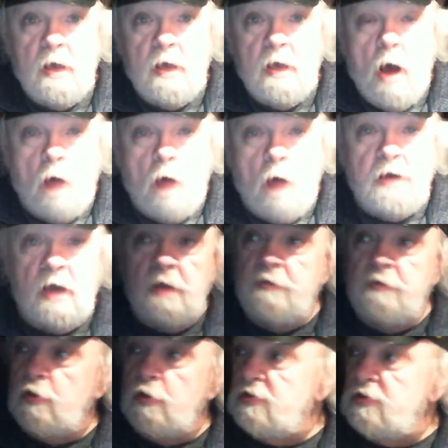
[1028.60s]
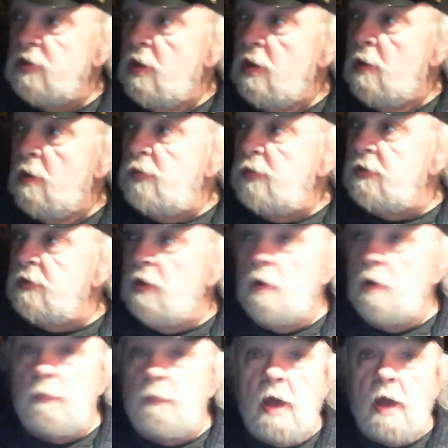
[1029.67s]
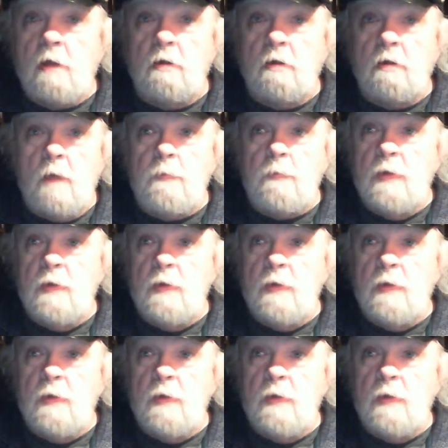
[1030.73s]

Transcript: all you got to do is put the little placard up,